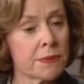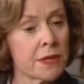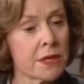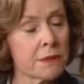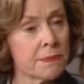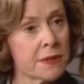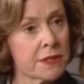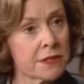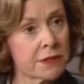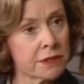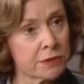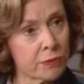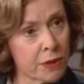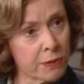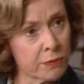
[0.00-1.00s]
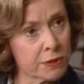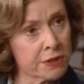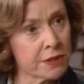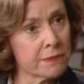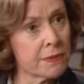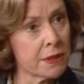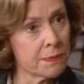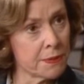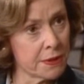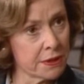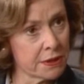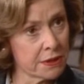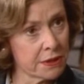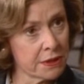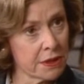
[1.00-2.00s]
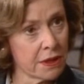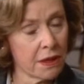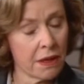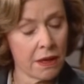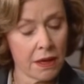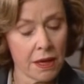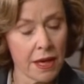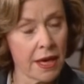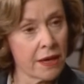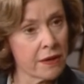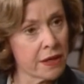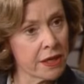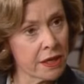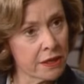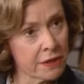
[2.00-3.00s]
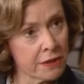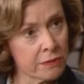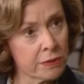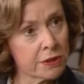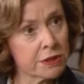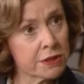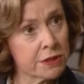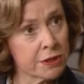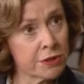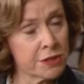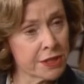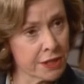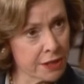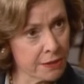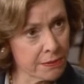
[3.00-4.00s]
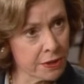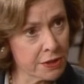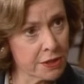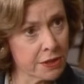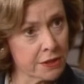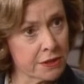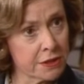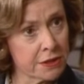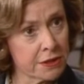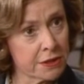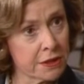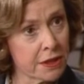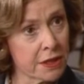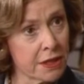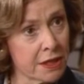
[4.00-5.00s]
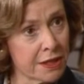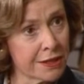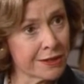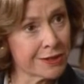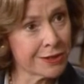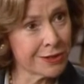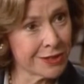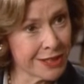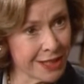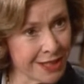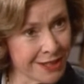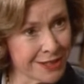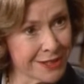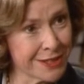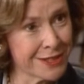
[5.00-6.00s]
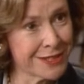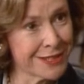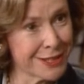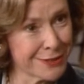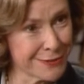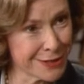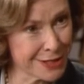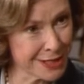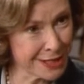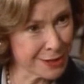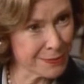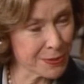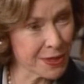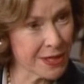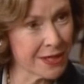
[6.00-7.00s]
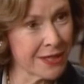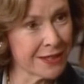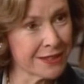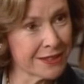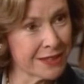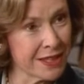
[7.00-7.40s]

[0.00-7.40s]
blockbusters. One was the Muppets, and the other was using commercials to teach instead of to sell products.